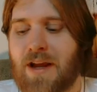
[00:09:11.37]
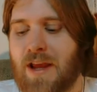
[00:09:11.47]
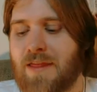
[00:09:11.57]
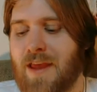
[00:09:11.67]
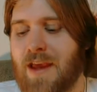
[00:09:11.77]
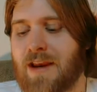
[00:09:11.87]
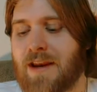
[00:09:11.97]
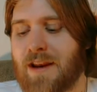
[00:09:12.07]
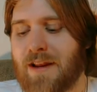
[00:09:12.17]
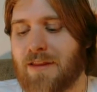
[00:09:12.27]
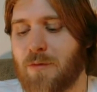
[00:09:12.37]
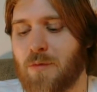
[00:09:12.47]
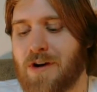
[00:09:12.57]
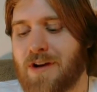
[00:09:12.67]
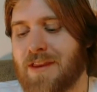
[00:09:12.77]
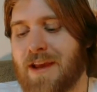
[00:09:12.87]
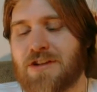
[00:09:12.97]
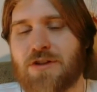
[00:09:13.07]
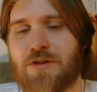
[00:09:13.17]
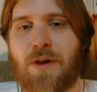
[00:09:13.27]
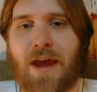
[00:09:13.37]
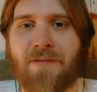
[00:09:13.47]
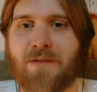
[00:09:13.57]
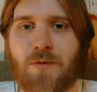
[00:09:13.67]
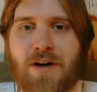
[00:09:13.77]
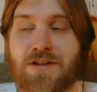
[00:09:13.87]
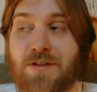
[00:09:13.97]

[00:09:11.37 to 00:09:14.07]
And then the one that you have to watch,